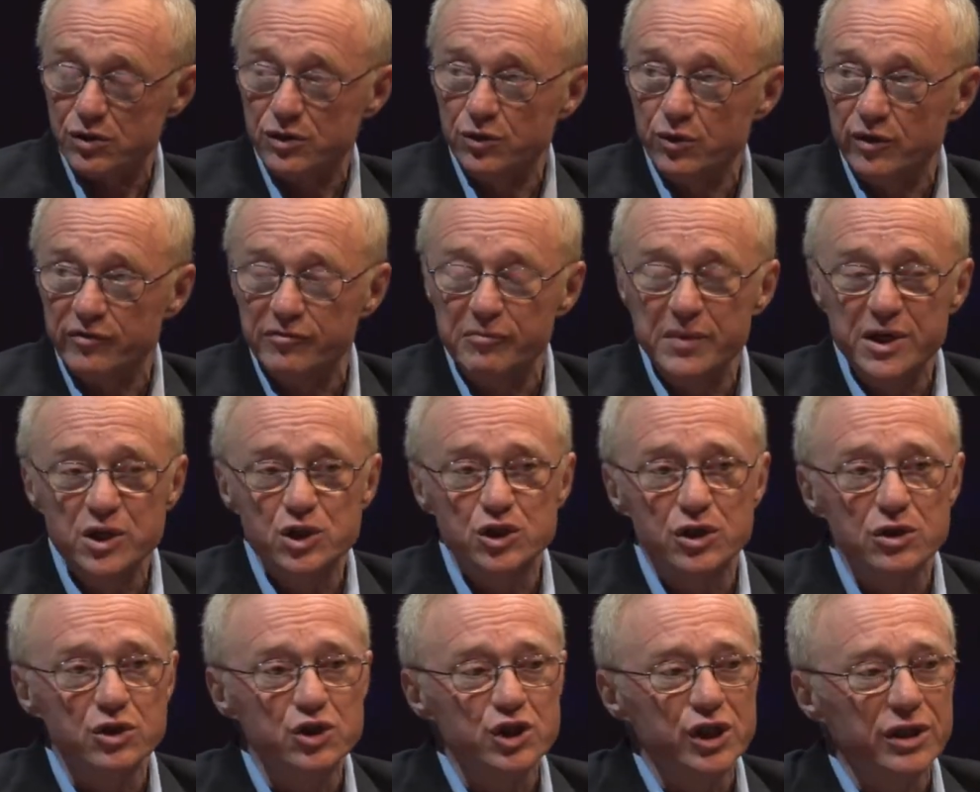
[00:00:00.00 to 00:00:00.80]
you have
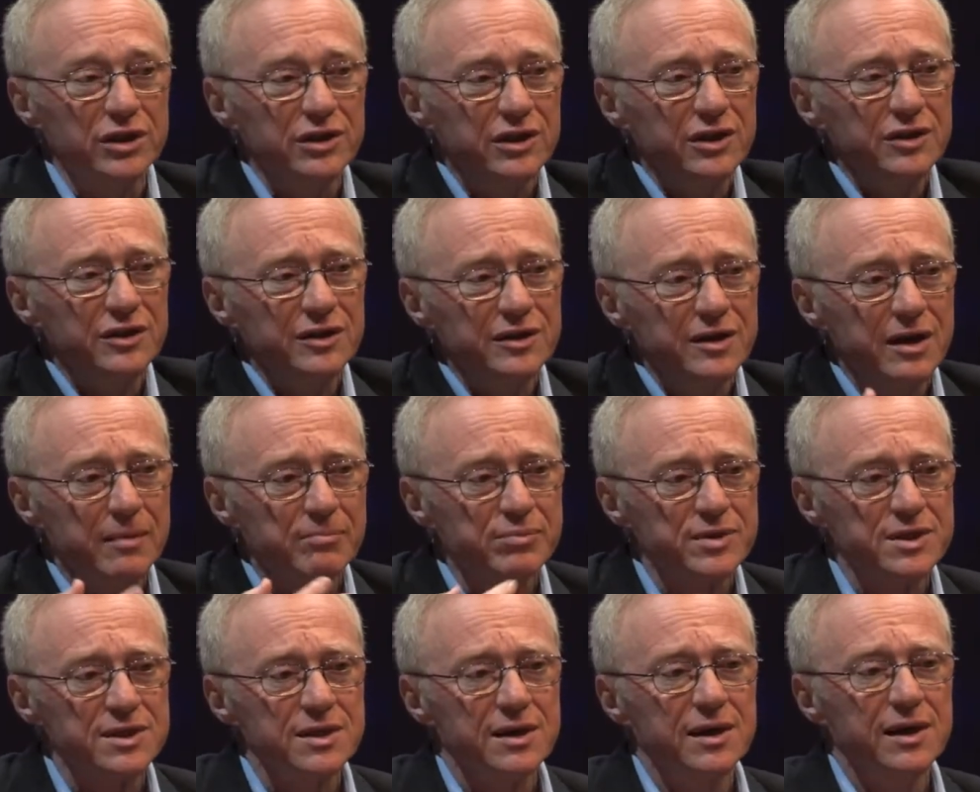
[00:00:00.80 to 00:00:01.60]
mentioned, she
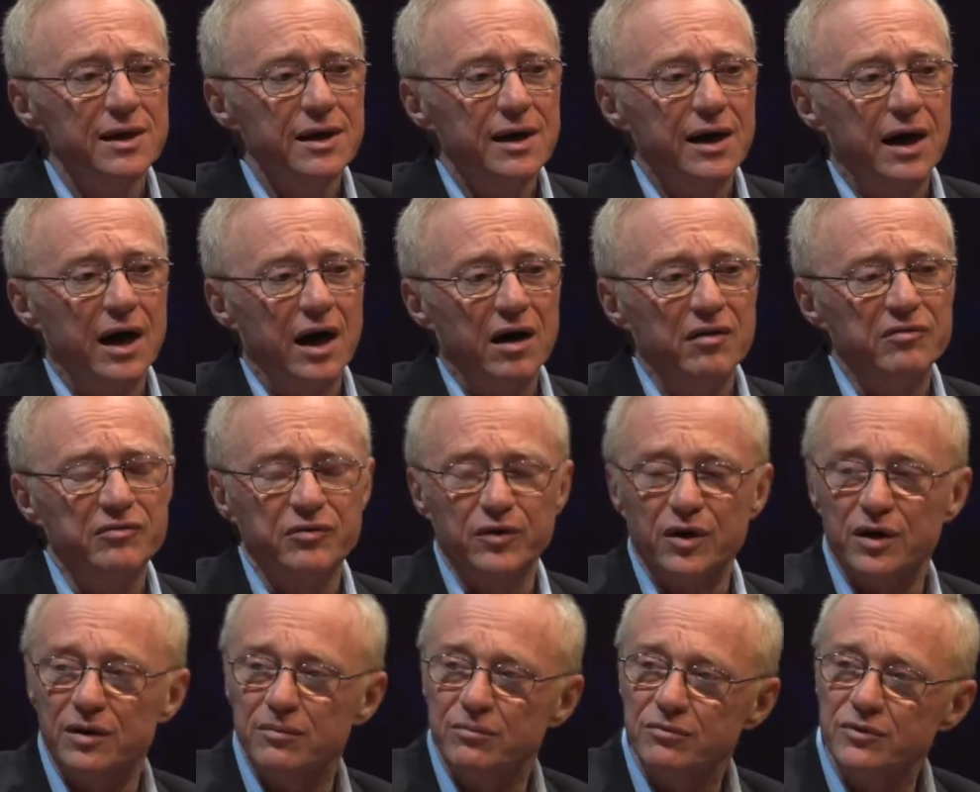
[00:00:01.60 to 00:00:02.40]
kidnaps
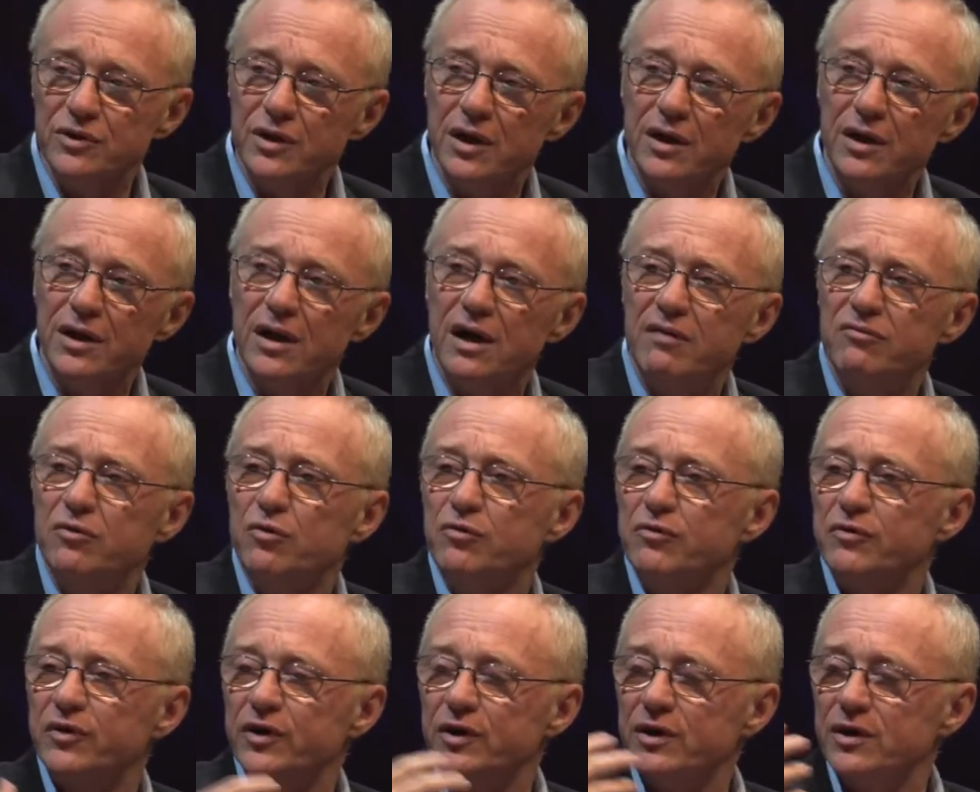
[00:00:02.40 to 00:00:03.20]
Avram, the love
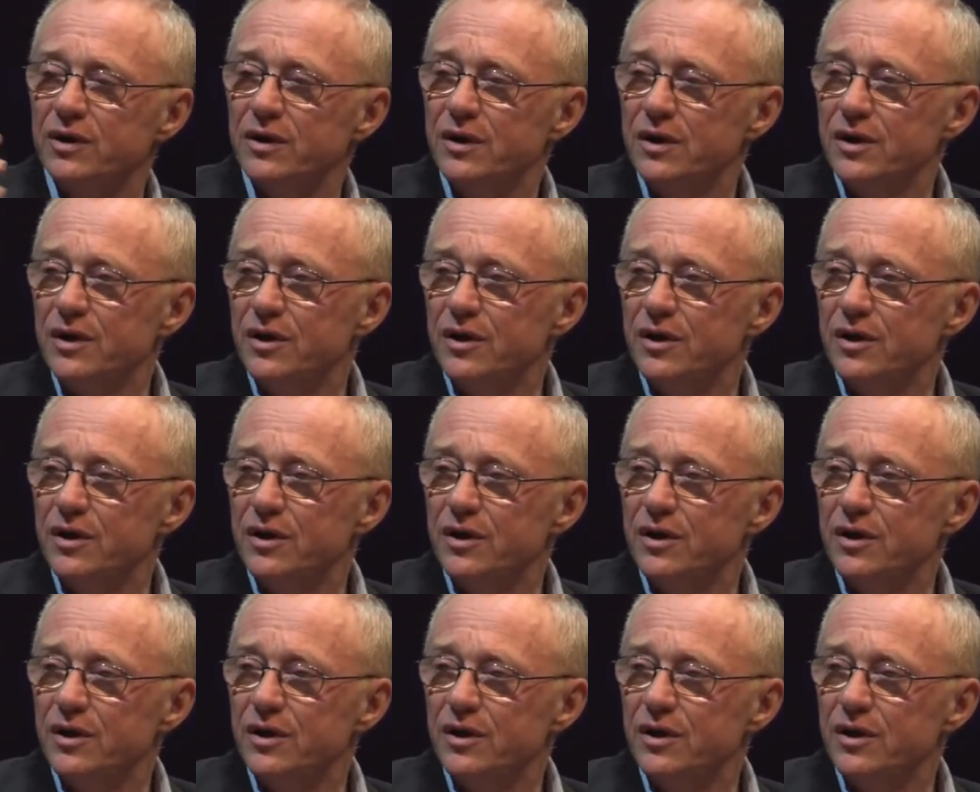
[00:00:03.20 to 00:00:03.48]
of her